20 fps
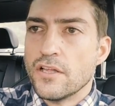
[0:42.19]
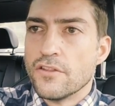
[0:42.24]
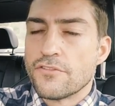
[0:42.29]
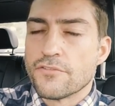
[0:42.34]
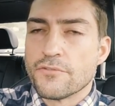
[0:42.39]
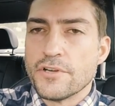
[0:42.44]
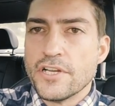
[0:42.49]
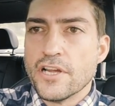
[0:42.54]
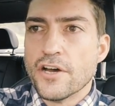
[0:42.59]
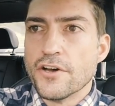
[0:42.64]

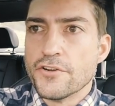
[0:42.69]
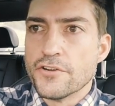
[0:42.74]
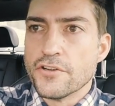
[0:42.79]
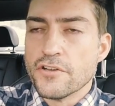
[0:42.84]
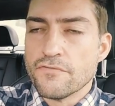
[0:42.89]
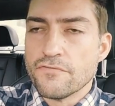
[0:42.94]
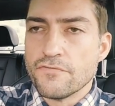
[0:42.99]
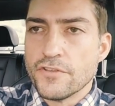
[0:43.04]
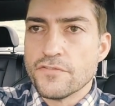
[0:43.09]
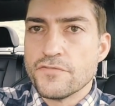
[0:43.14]

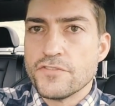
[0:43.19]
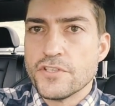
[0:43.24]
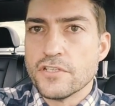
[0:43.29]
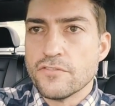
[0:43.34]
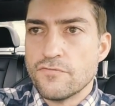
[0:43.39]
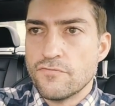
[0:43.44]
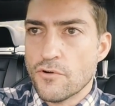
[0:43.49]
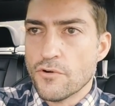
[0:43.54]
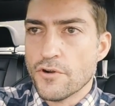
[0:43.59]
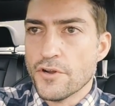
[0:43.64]
350,
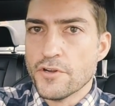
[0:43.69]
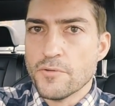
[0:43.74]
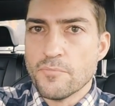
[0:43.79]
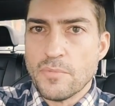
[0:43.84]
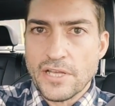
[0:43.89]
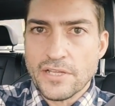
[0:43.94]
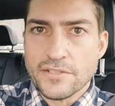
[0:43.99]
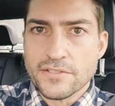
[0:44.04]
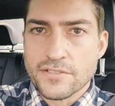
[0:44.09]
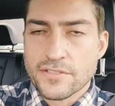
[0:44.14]
400
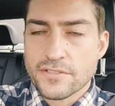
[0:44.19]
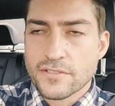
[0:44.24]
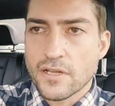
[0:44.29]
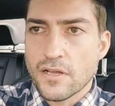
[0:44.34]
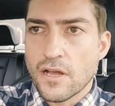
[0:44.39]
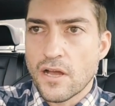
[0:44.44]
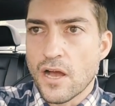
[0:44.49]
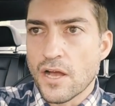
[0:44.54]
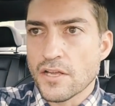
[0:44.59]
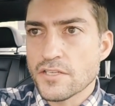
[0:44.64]
beds
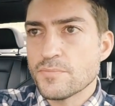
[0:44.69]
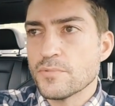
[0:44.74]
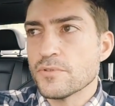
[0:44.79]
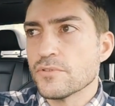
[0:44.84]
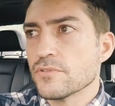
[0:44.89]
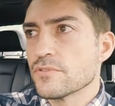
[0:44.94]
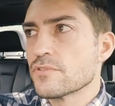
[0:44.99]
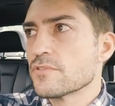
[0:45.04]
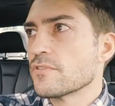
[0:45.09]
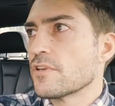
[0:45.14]

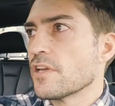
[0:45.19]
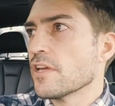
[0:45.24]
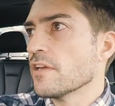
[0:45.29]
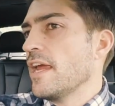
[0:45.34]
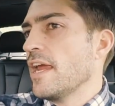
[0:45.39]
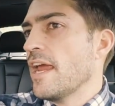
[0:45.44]
hospitals, okay?